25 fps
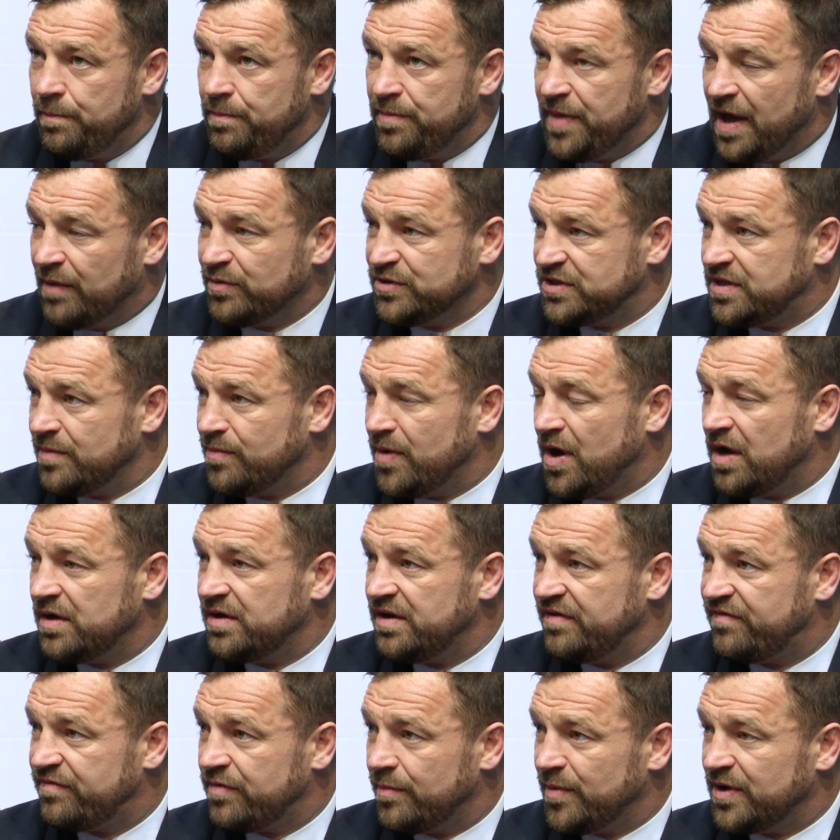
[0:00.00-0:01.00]
that was
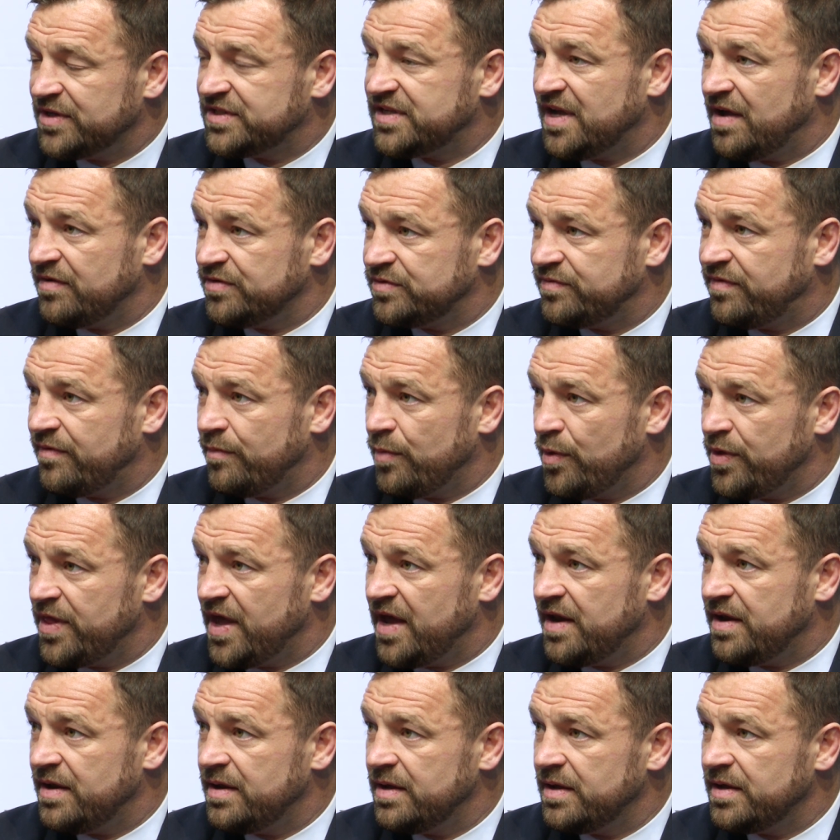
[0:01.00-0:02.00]
demanded from ourselves from
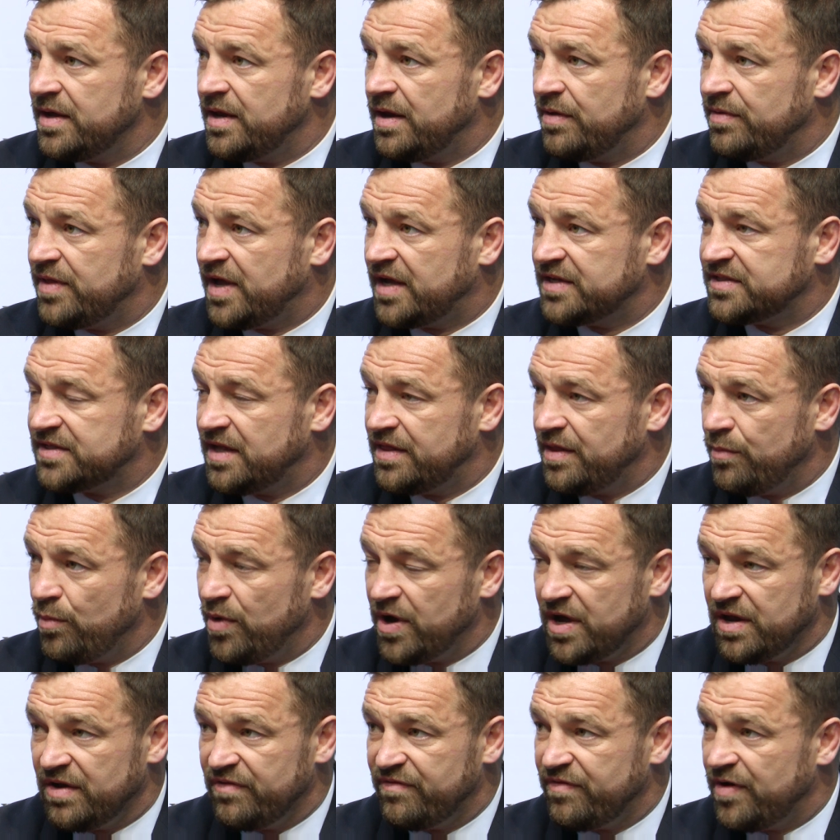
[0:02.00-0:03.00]
within. You know, that's something
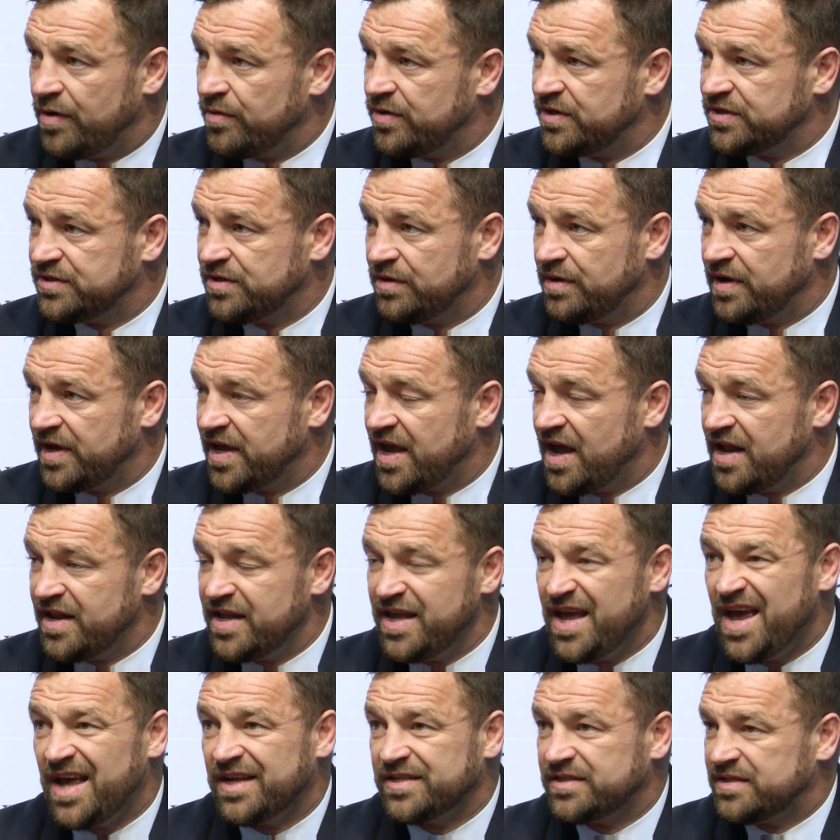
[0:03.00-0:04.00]
we're going to focus on again.
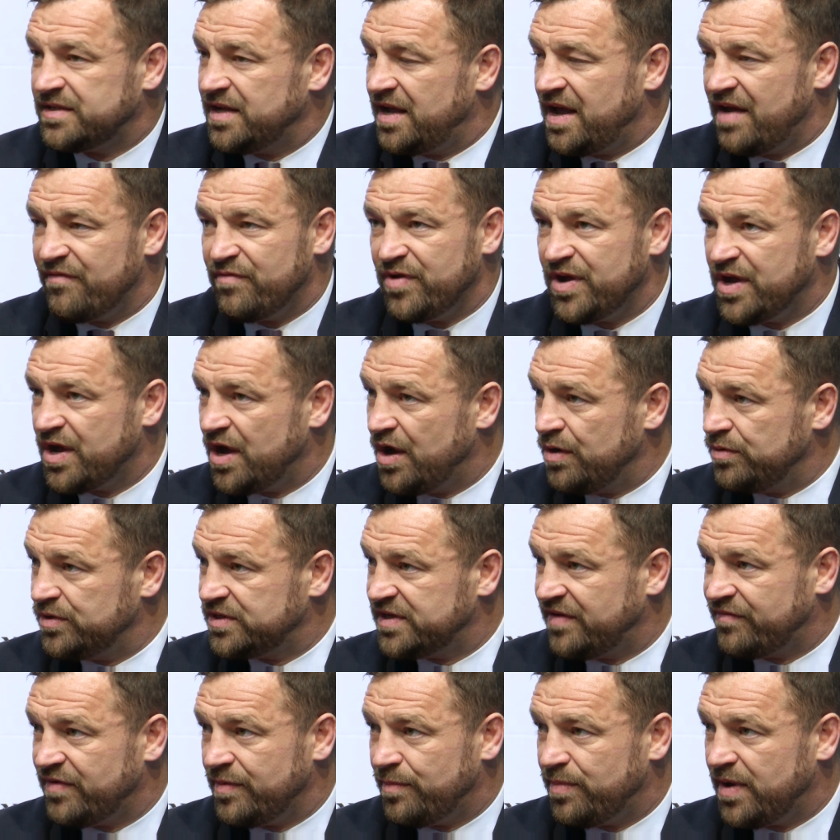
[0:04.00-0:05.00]
Yes, every
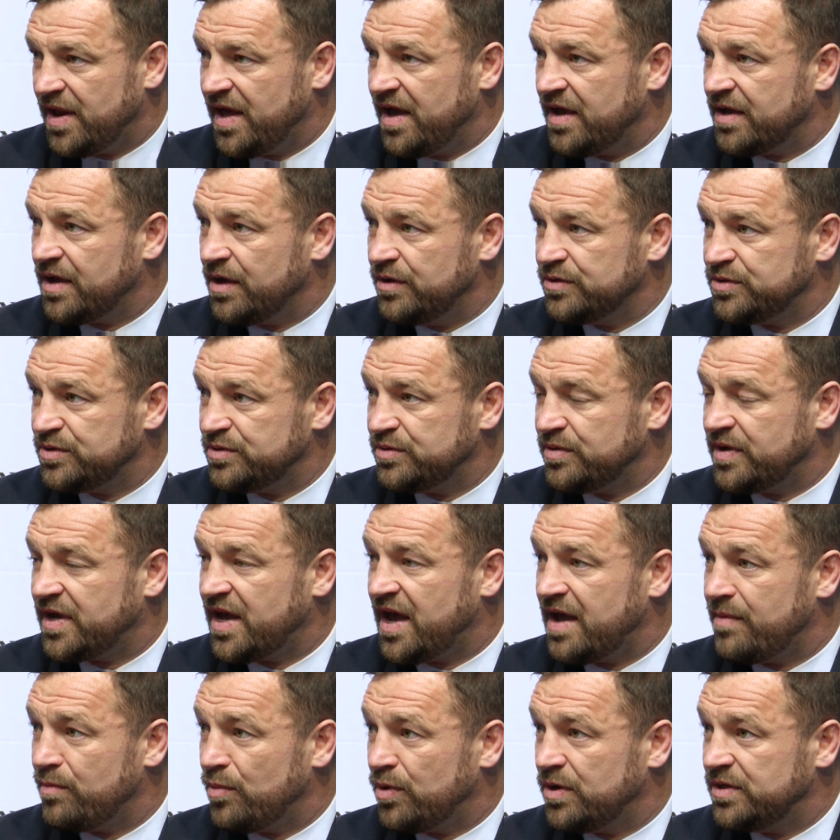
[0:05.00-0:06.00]
coach, every player goes into a
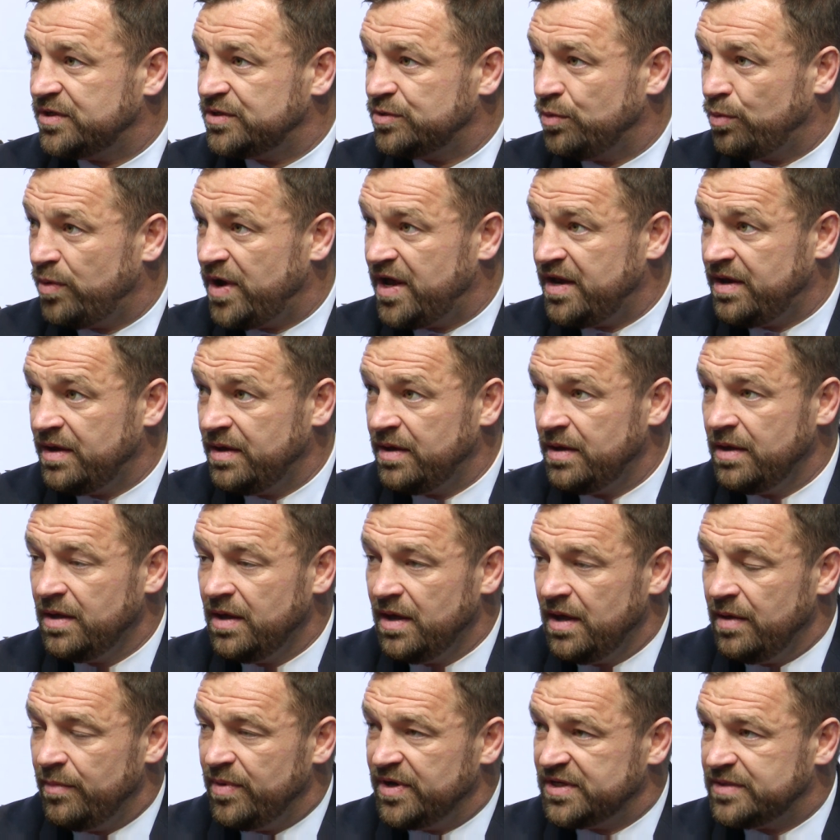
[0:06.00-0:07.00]
game wanting to win,
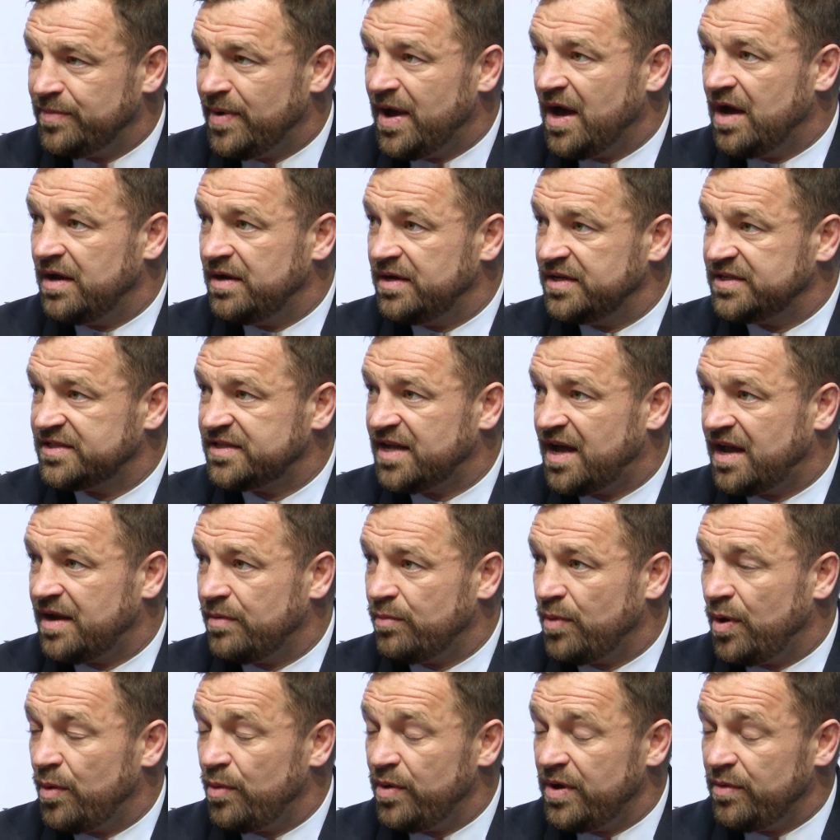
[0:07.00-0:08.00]
but it's about
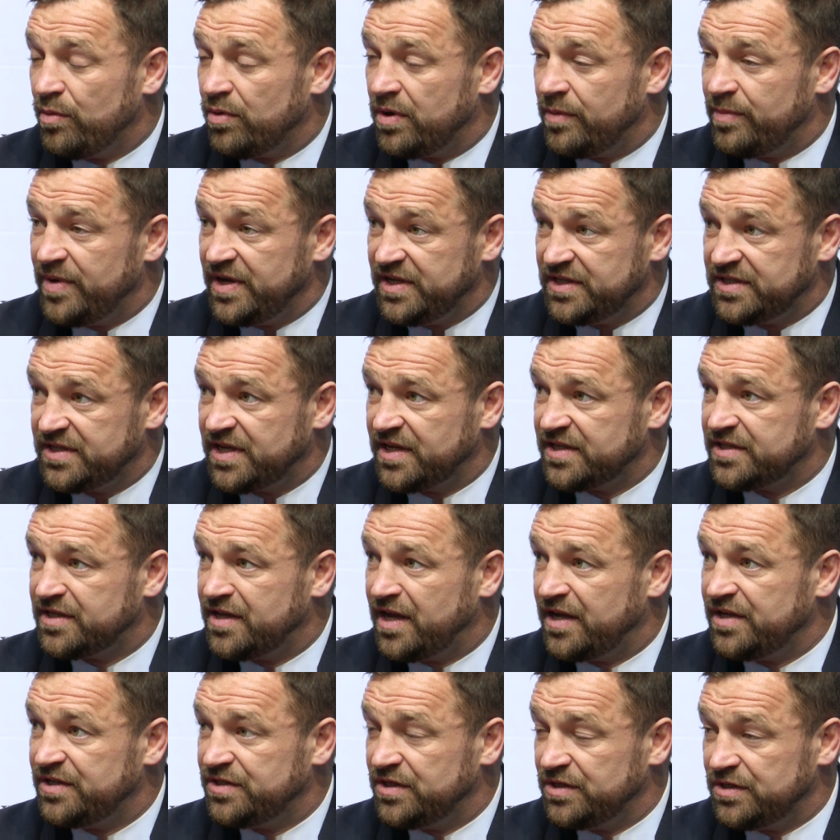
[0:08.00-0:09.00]
understanding where we want to be Six
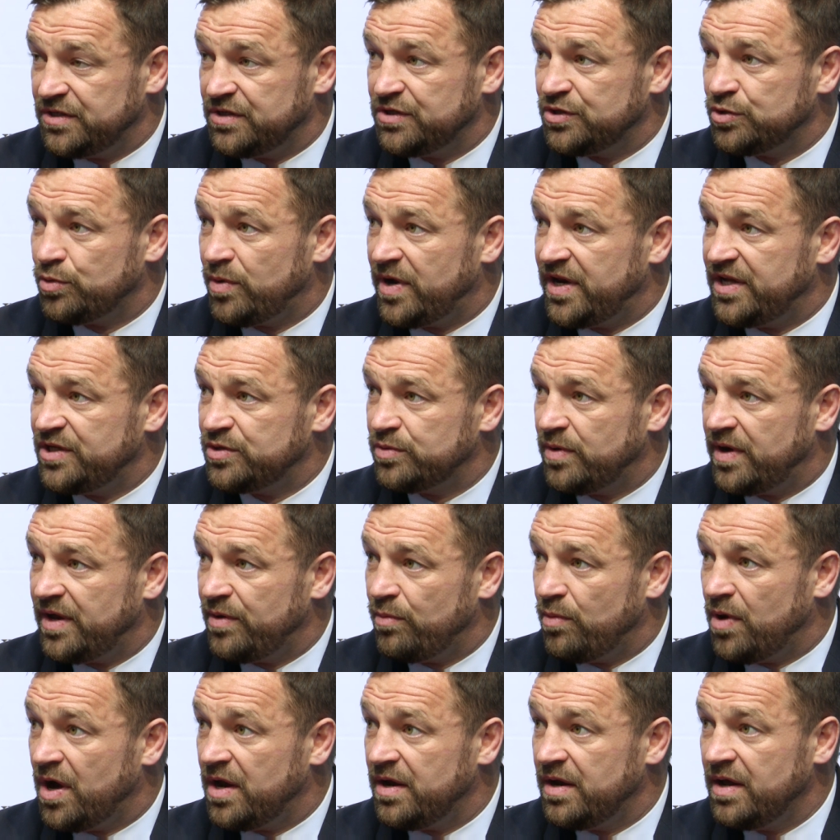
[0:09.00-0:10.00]
Nations in
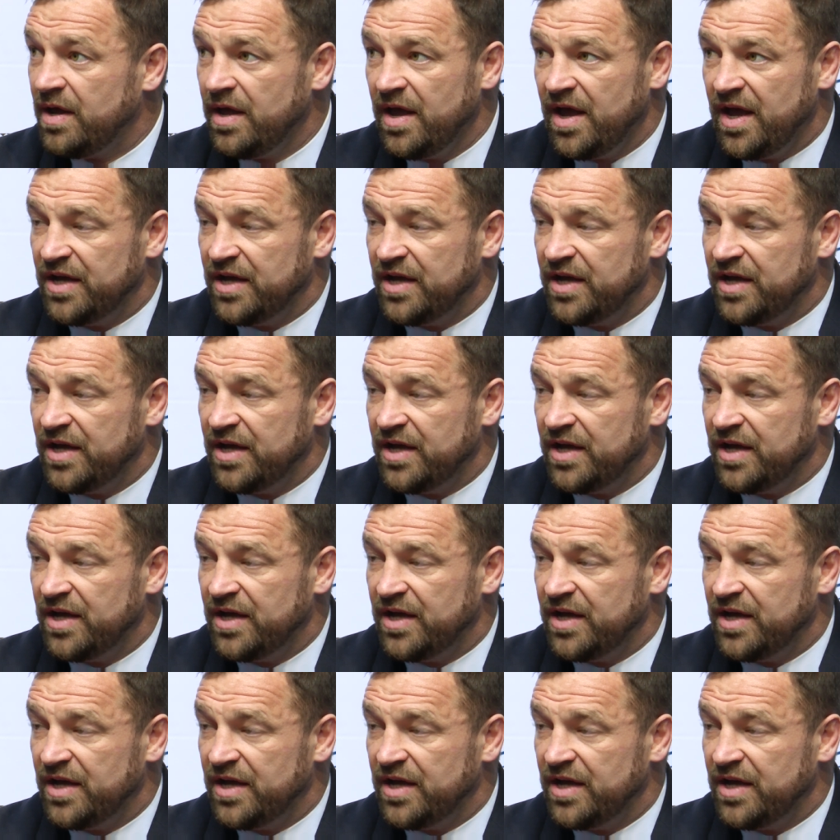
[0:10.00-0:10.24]
2021.